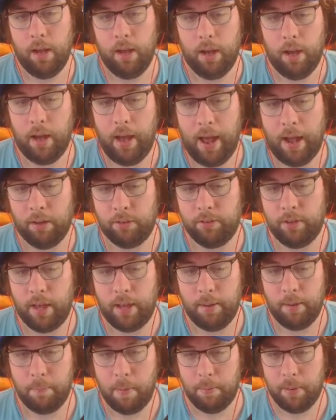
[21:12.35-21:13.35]

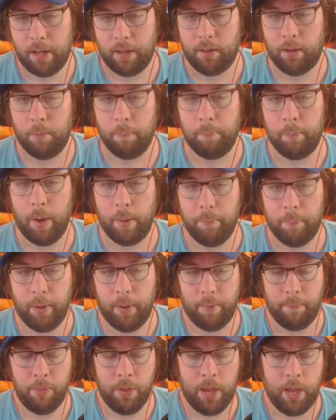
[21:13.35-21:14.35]
outside of maybe that little bump
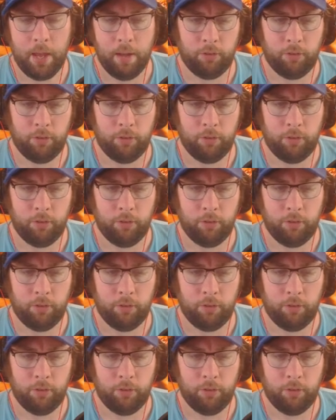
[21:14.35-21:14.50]
up.